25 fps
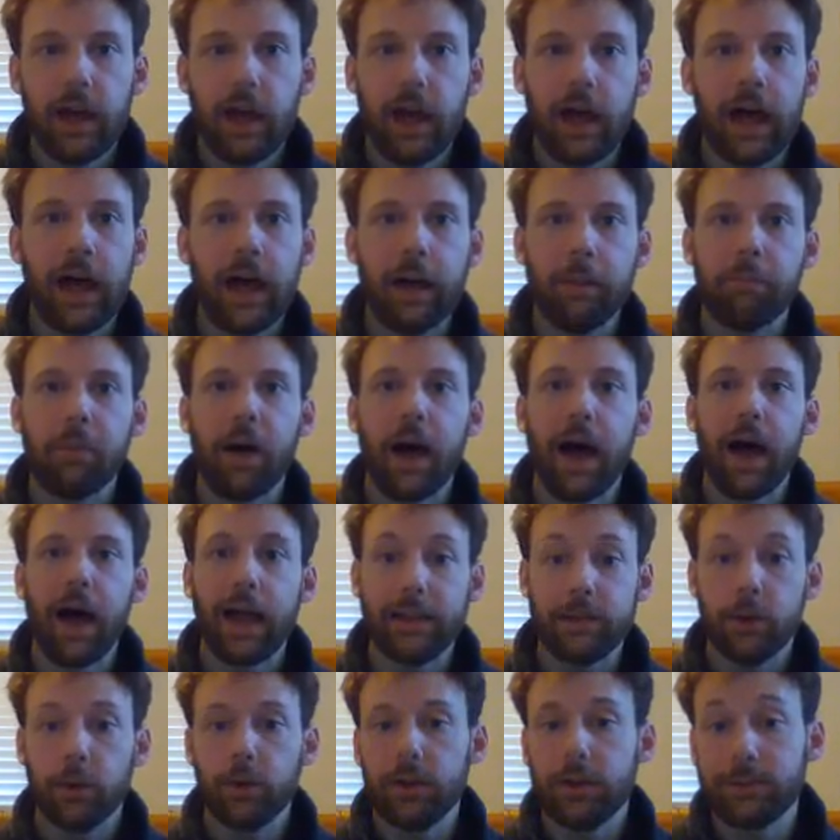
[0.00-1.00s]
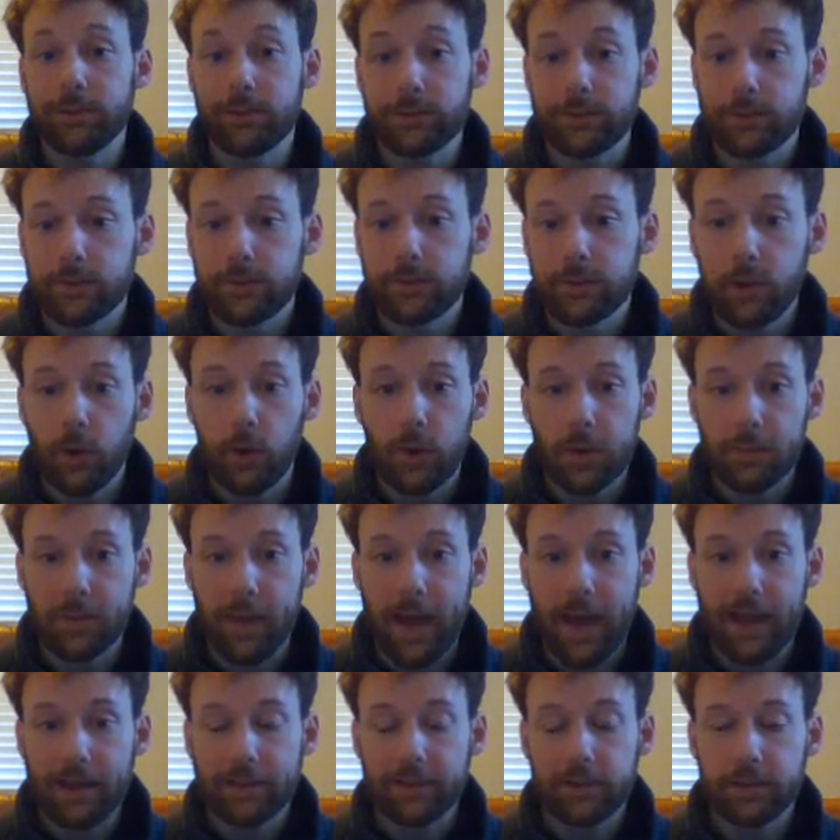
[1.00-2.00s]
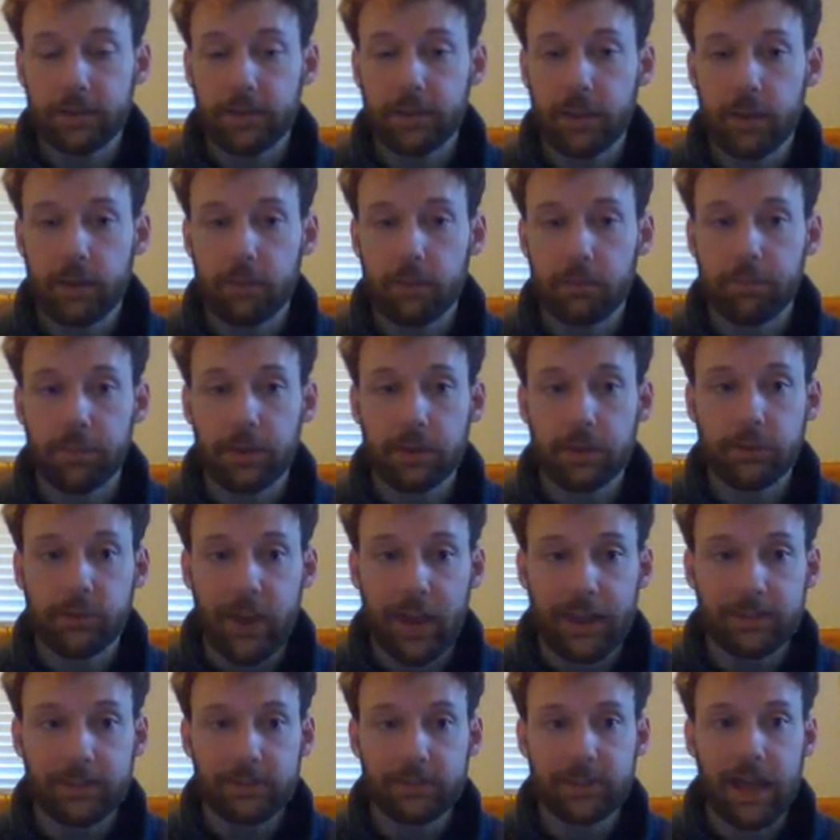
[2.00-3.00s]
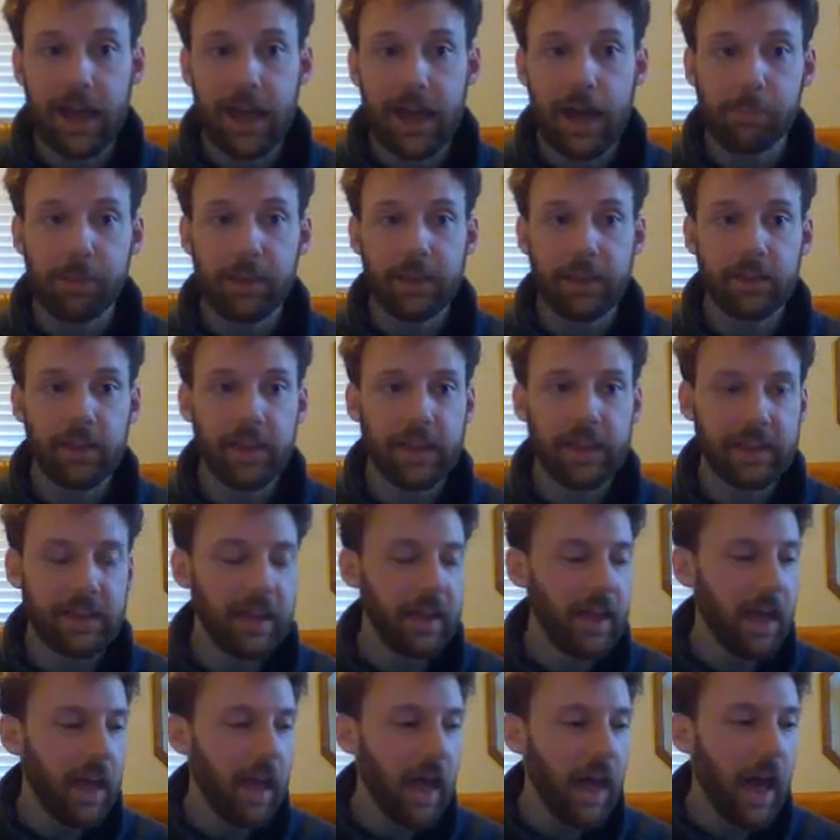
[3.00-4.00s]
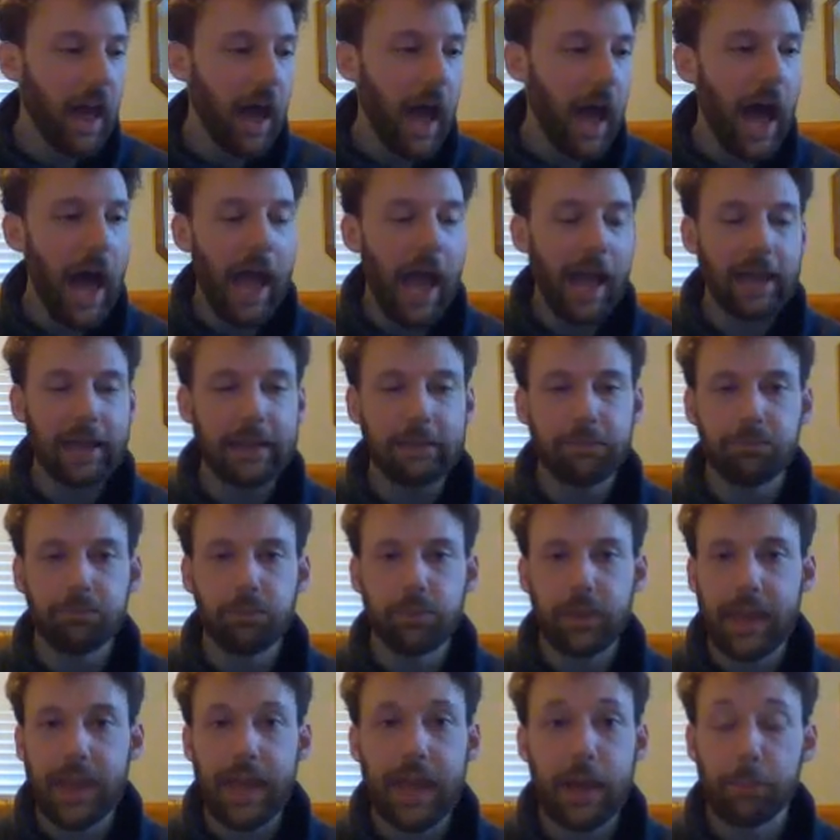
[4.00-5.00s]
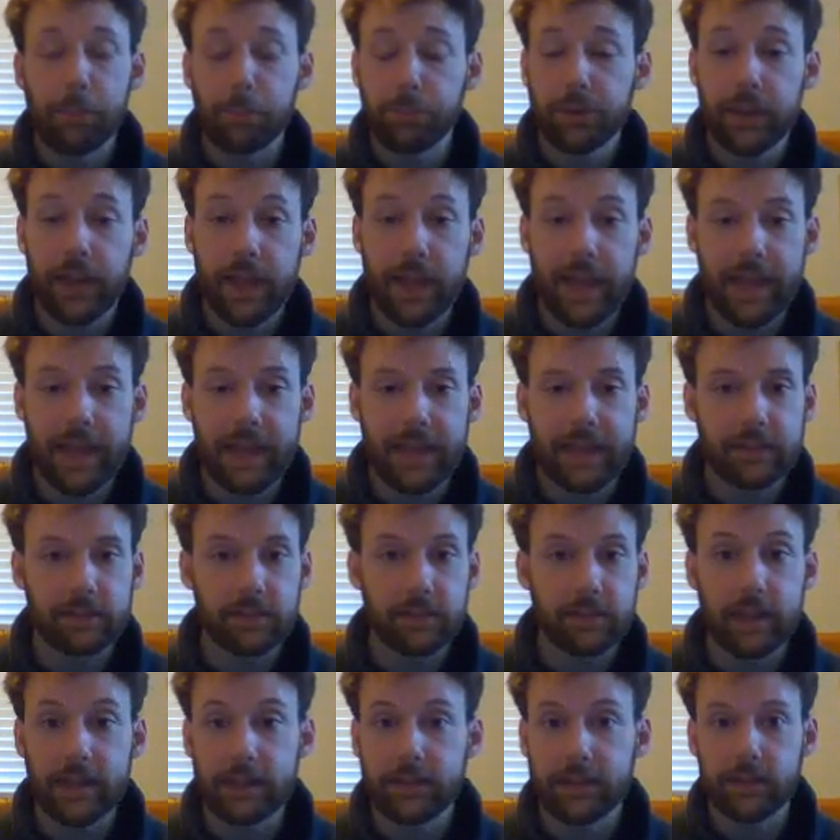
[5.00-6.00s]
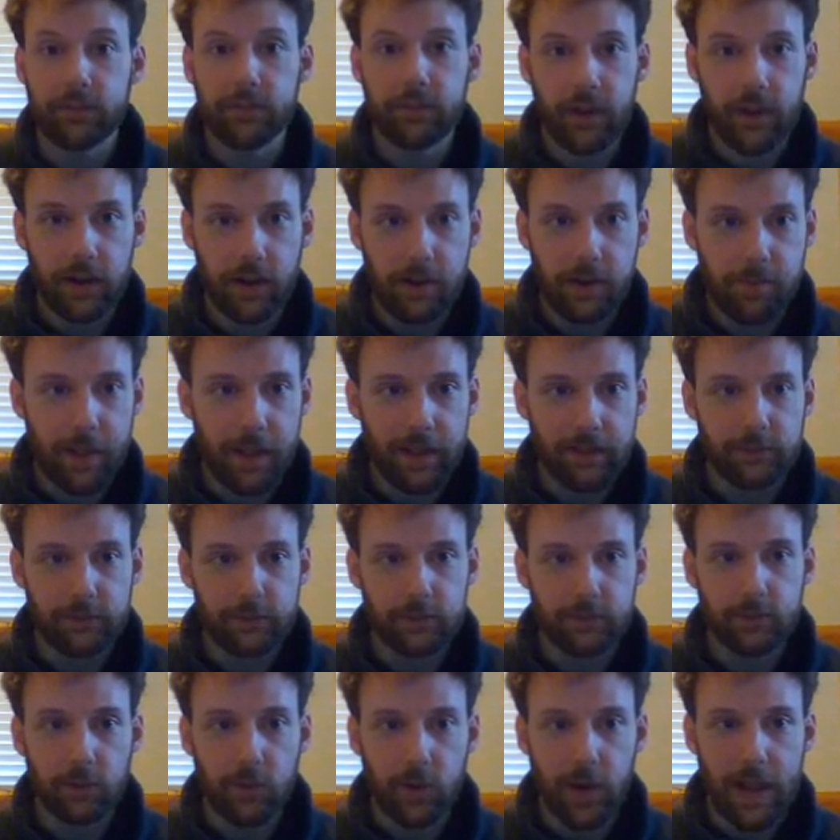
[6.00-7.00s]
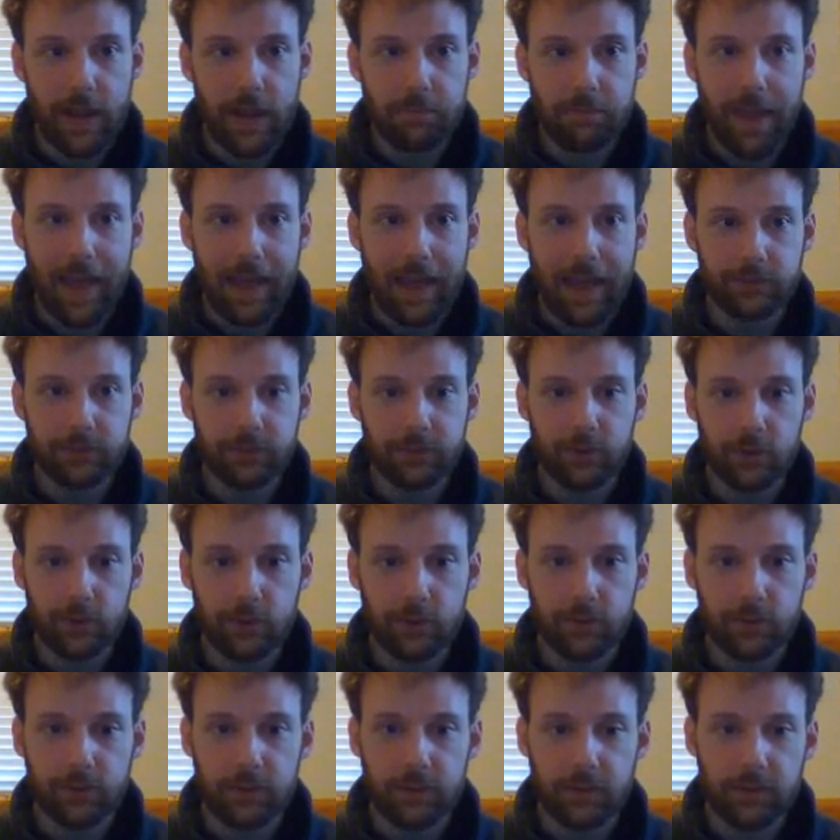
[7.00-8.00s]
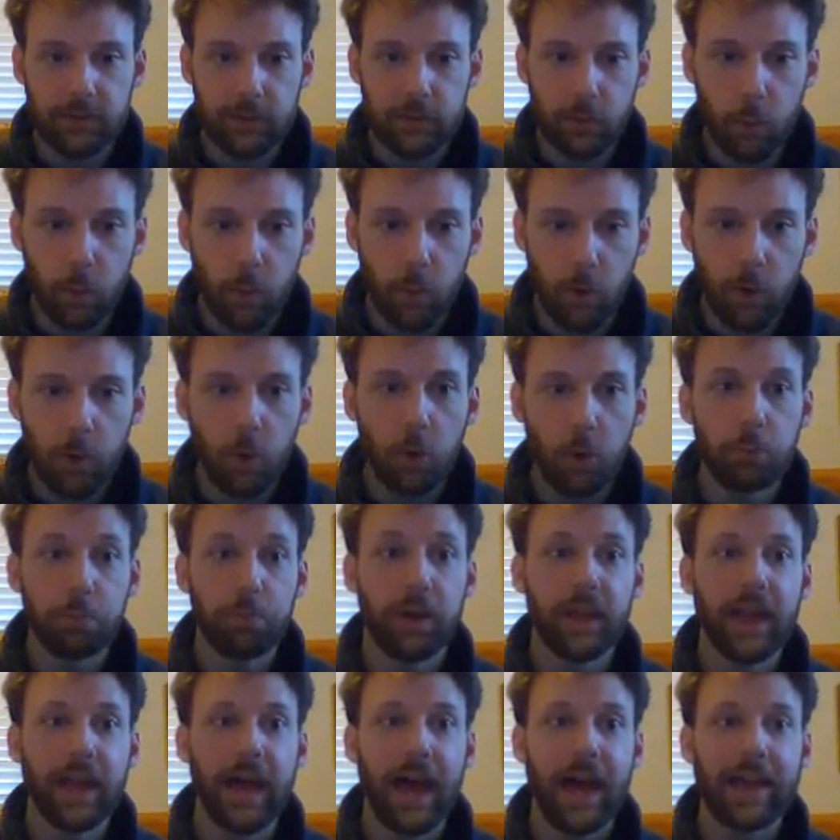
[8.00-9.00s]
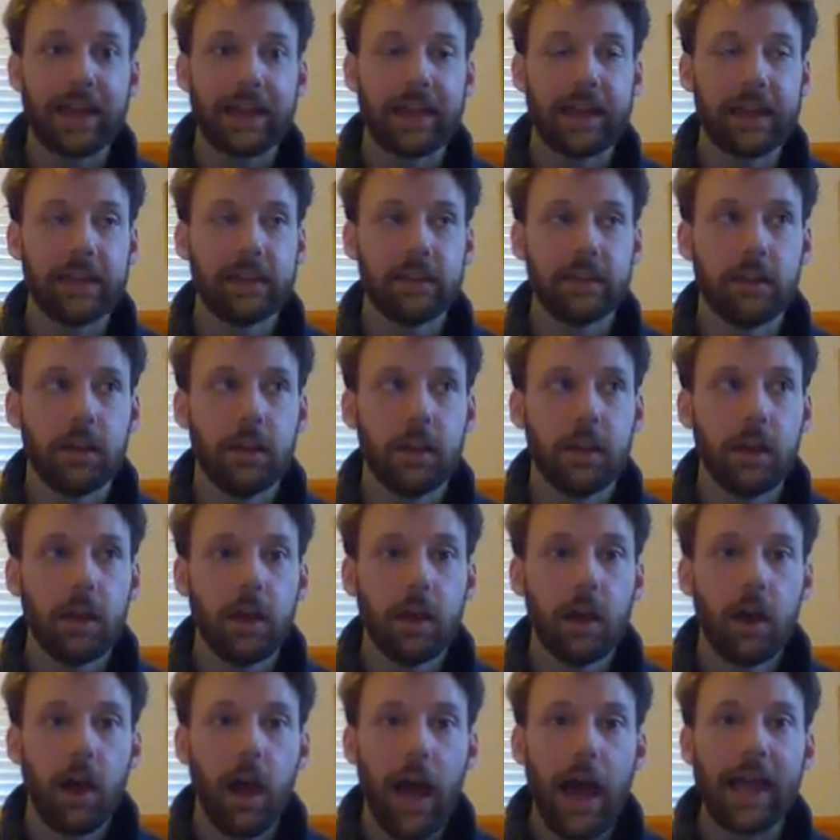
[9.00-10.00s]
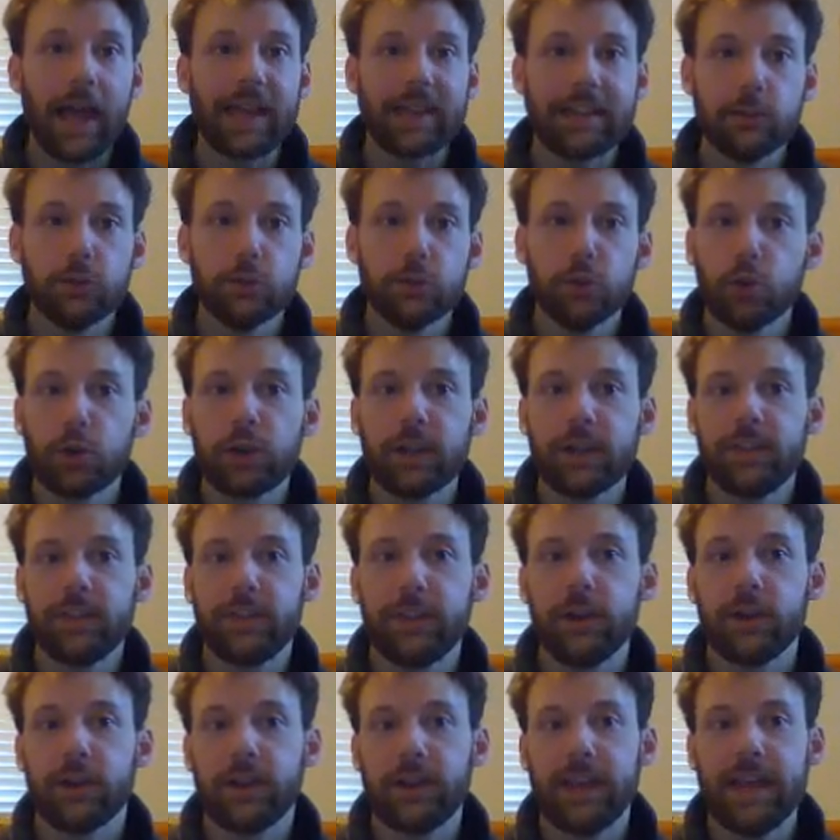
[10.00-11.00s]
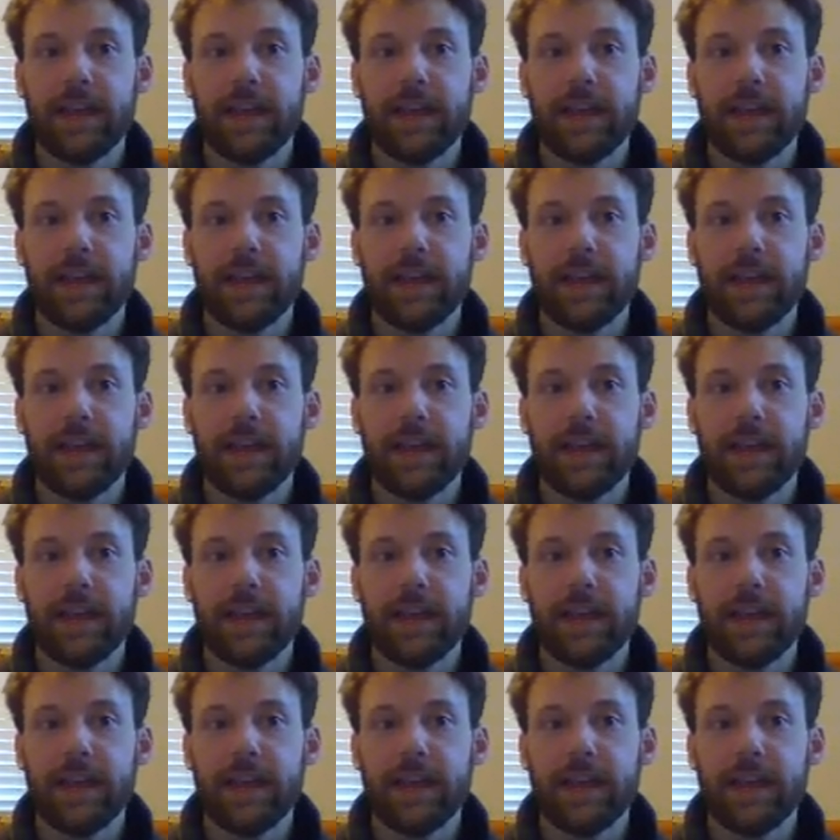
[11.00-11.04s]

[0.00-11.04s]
I noticed going back to the chess topic, like I can't play like the very best grandmasters in the world, but I can look at their